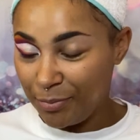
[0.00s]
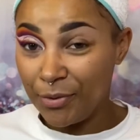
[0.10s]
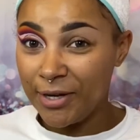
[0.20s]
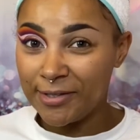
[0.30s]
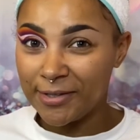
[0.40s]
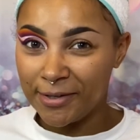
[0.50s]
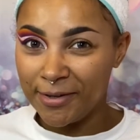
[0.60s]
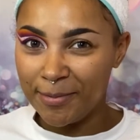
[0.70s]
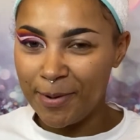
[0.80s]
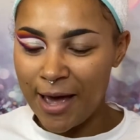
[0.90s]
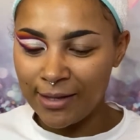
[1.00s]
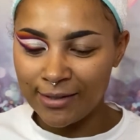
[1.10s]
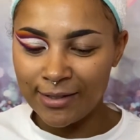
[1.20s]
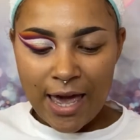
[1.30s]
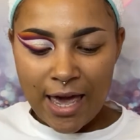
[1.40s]
pressed glitter
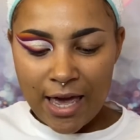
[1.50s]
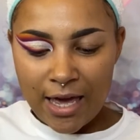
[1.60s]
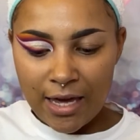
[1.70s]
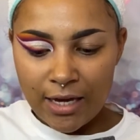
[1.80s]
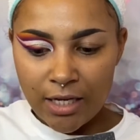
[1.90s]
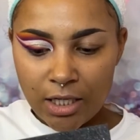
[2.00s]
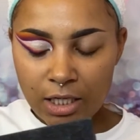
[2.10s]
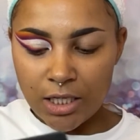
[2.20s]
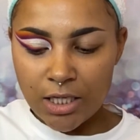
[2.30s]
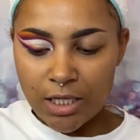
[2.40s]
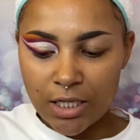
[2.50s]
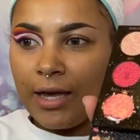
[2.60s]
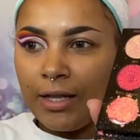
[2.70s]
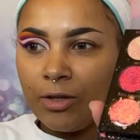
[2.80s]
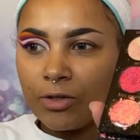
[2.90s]
palette, and
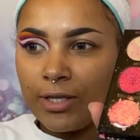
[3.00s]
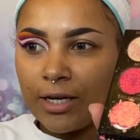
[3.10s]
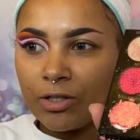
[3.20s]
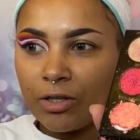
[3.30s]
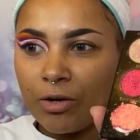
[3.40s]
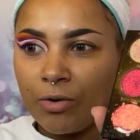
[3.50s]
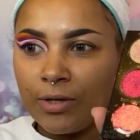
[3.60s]
it looks like so.